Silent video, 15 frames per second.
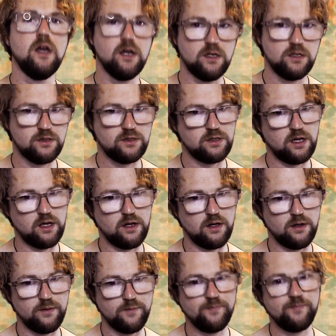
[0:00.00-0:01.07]

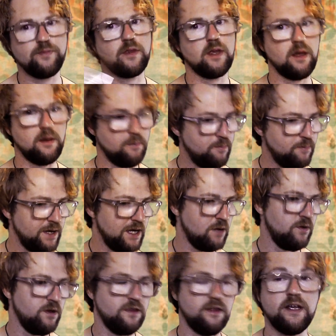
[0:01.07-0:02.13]
So bear
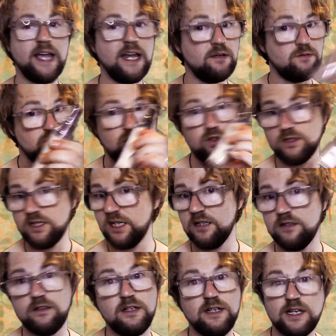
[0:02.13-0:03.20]
with. Again,
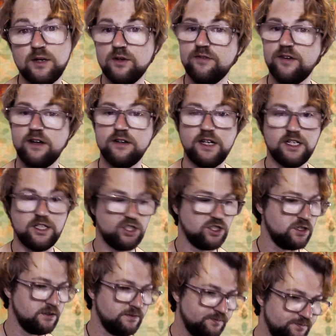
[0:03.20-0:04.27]
choosing liquid
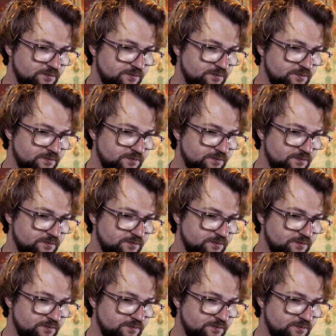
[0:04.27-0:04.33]
foundation.